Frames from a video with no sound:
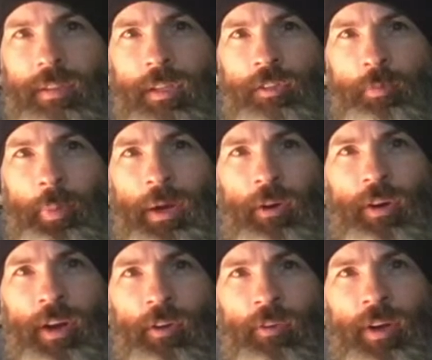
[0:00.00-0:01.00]
And it's a pair
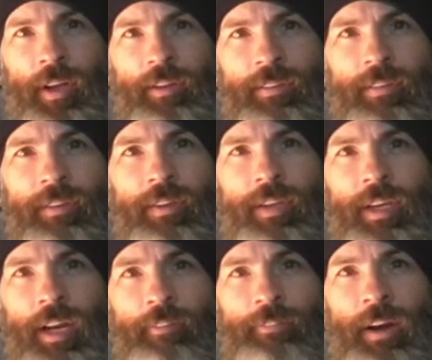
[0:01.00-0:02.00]
of earrings.
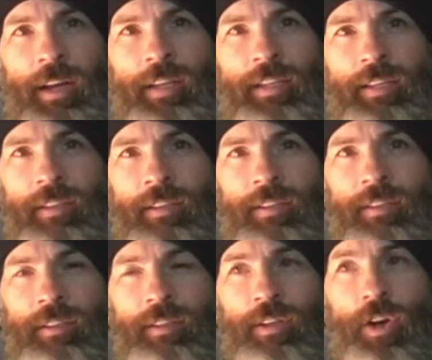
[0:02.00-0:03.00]
And I find it
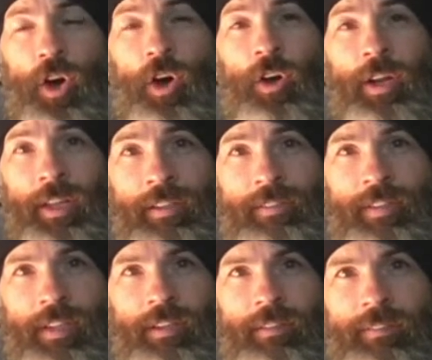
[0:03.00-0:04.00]
on
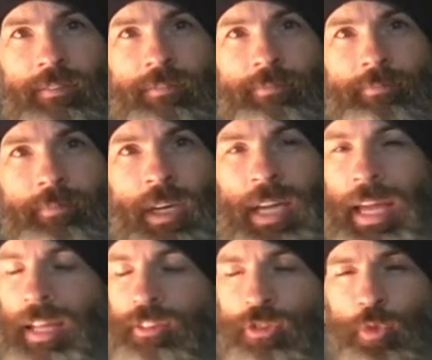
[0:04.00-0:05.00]
Etsy.
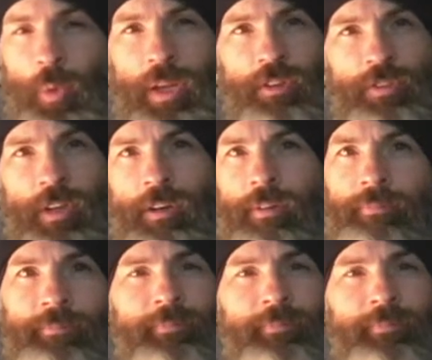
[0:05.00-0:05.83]
Again, sweet as hell.